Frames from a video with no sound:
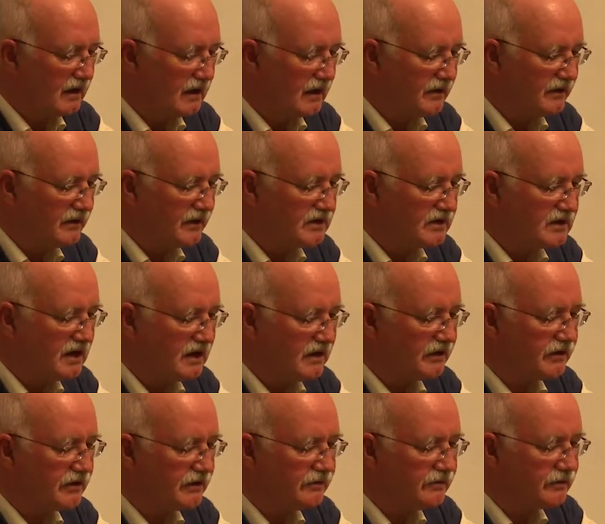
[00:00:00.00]
In the
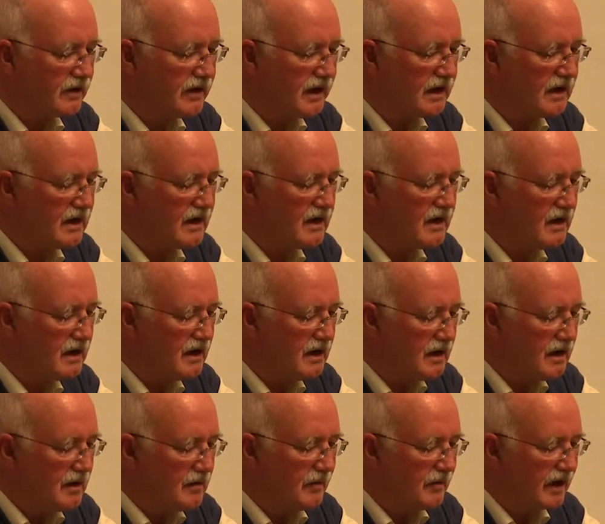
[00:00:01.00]
teeth of rain,
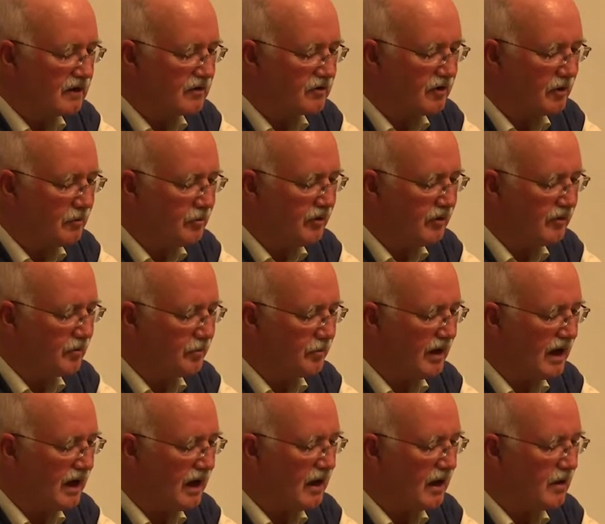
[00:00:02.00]
my crumpled
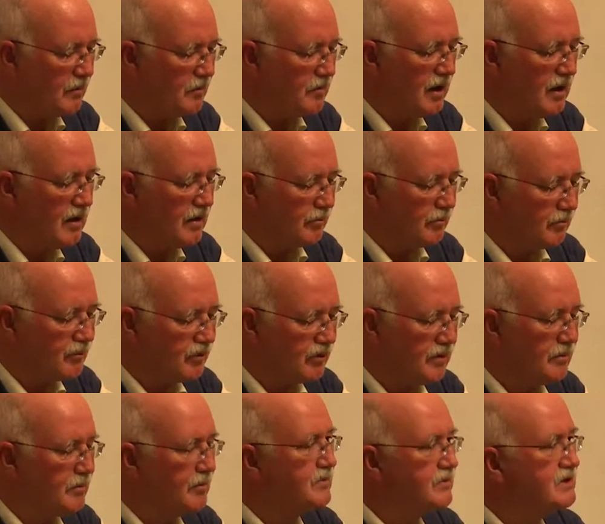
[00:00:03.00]
palm
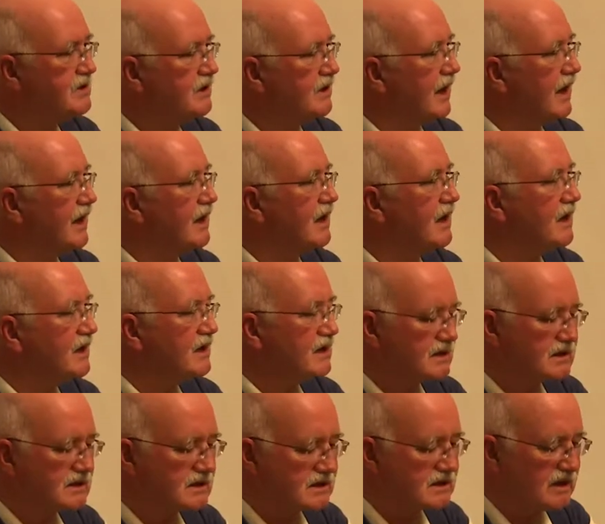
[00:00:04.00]
brimmed like
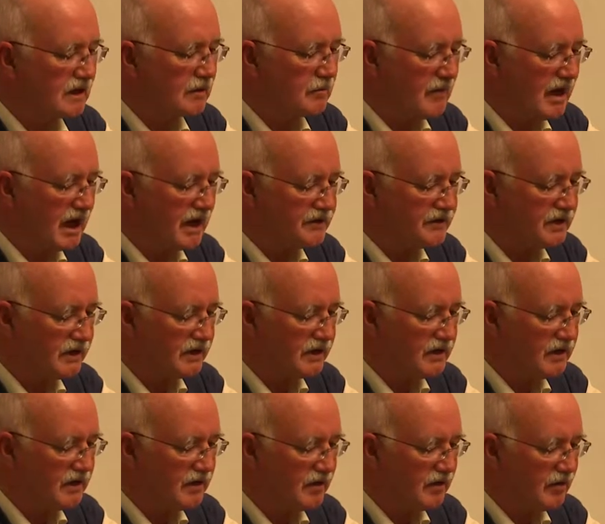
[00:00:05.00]
stigmata.
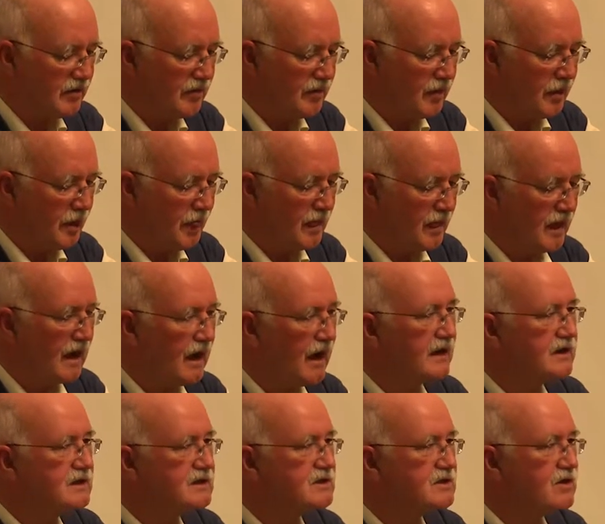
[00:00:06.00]

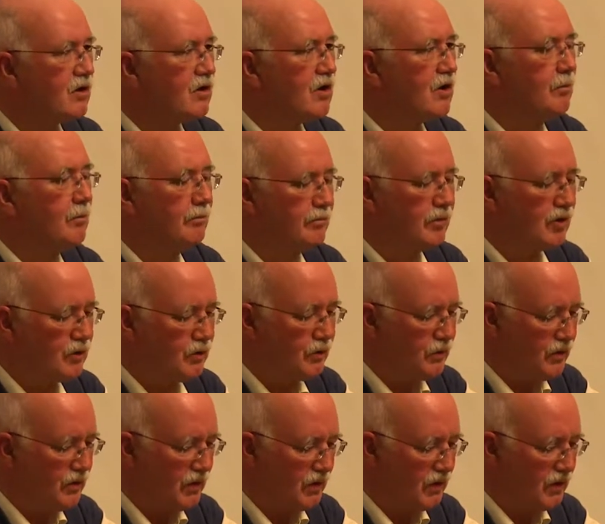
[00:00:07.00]
I saw
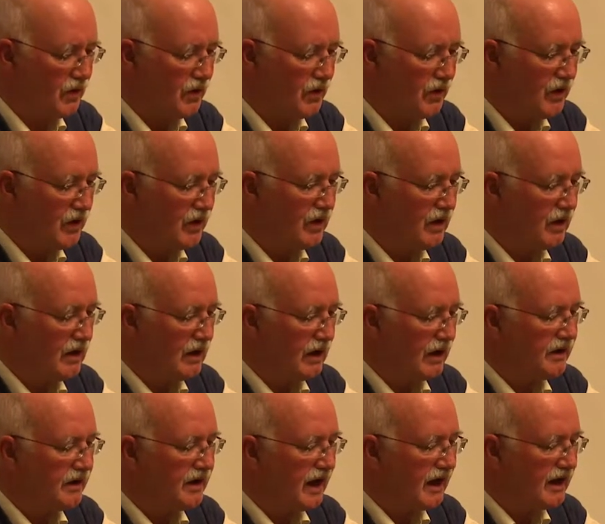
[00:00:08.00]
bone,
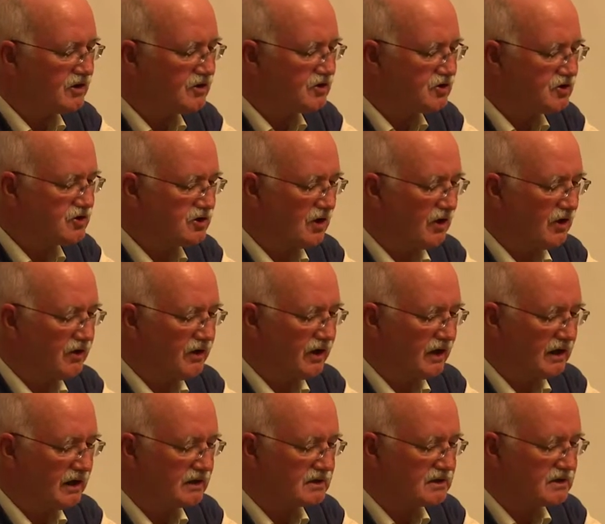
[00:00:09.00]
an etch on
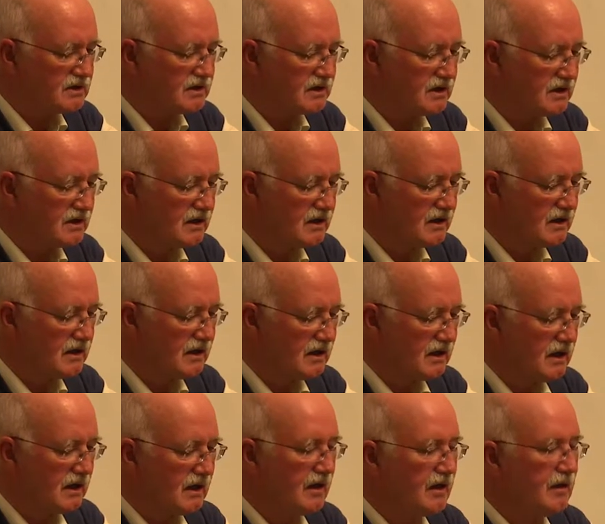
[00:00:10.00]
it,
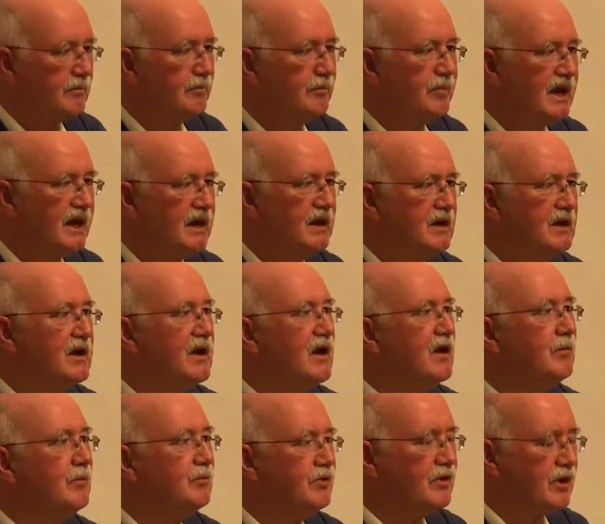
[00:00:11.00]
pain
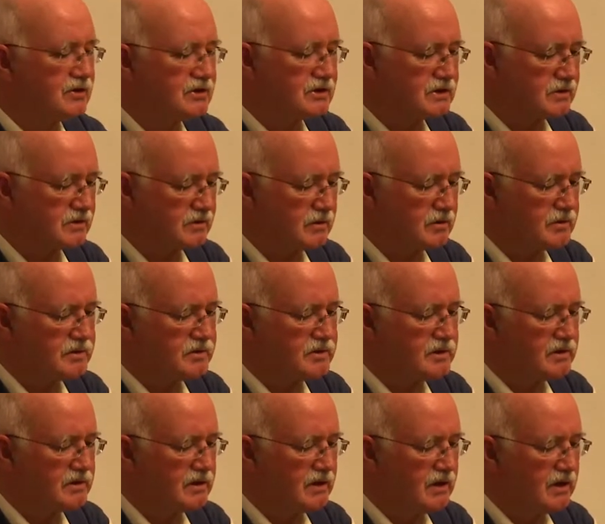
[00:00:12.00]
prostrate
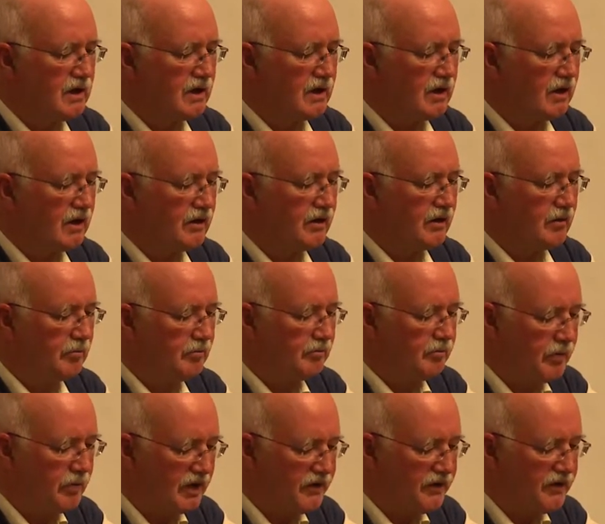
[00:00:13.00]
on the
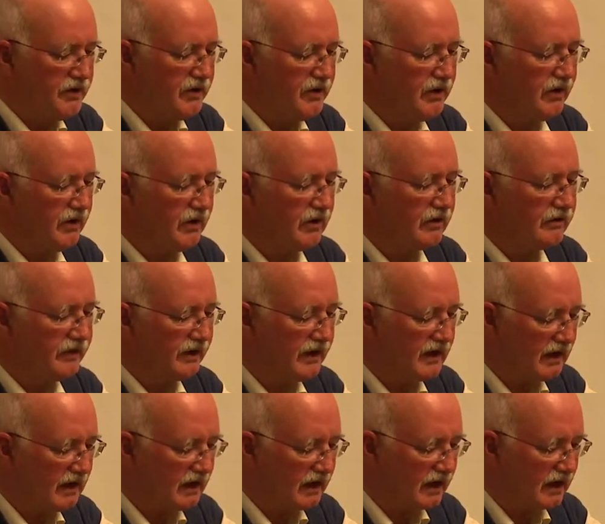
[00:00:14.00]
bud of
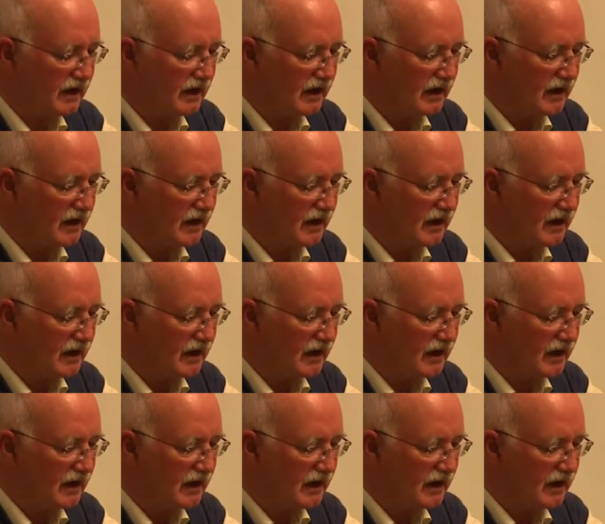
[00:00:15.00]
healing